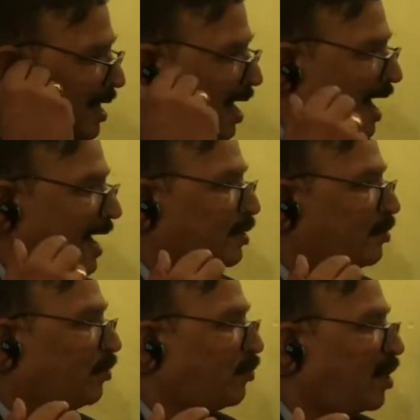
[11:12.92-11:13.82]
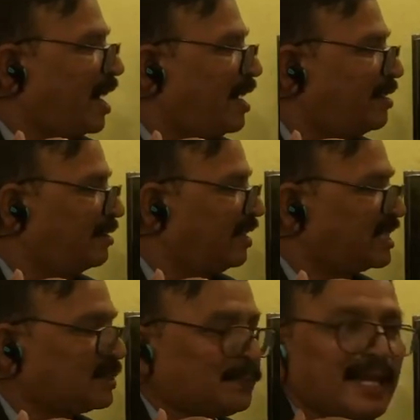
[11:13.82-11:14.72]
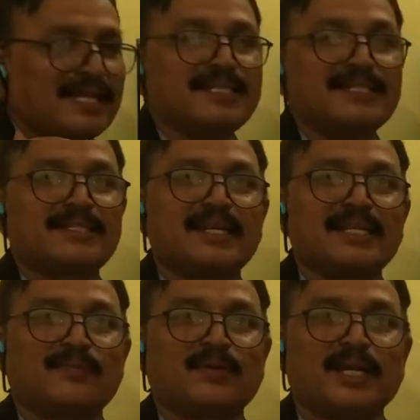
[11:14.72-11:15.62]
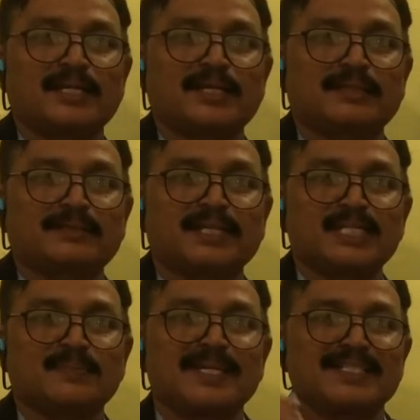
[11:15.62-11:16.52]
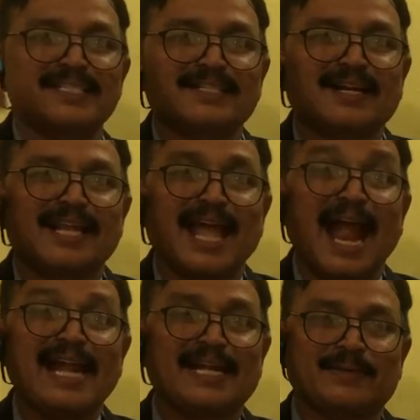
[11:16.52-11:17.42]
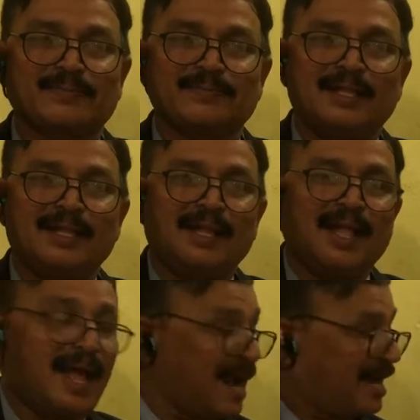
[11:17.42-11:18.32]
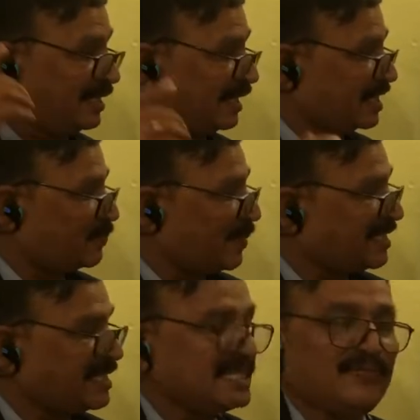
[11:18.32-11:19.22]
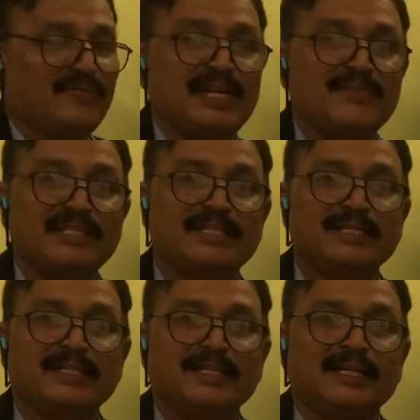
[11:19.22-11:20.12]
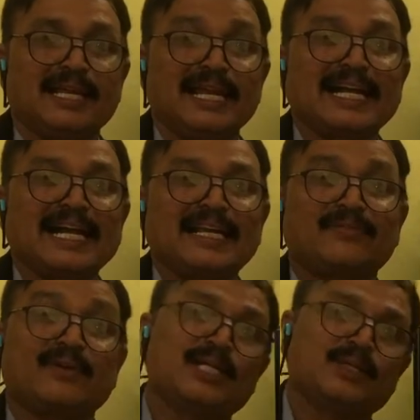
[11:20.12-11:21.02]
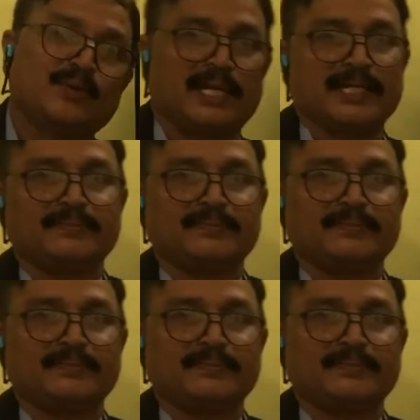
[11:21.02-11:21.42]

and you will find a space inside the follicle. That space is called antrum, and that space is filled with Lecker folliculi.